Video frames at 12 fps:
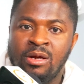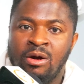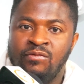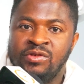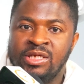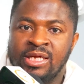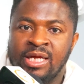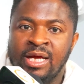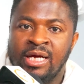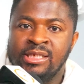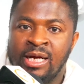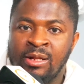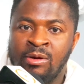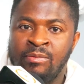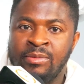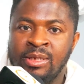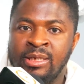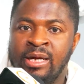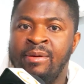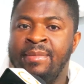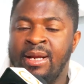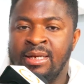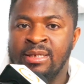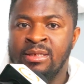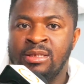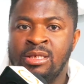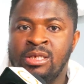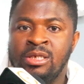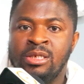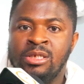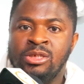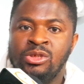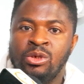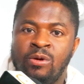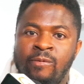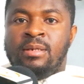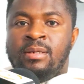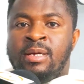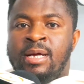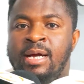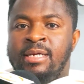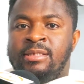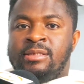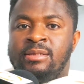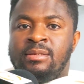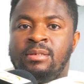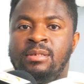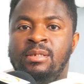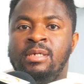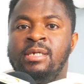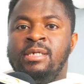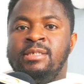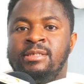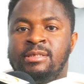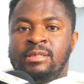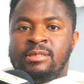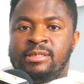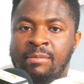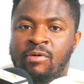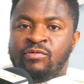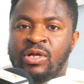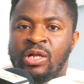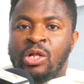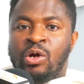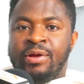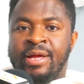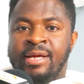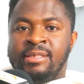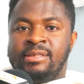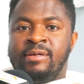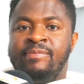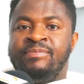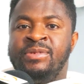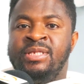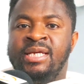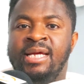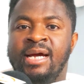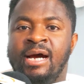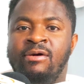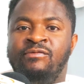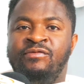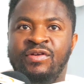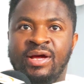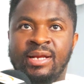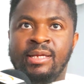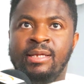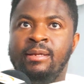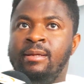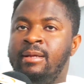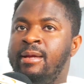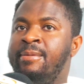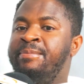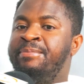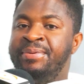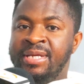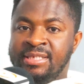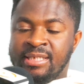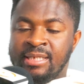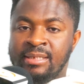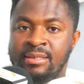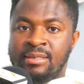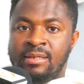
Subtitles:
of seeking asylum in America. So, guys, some of the lawyers, they are very busy.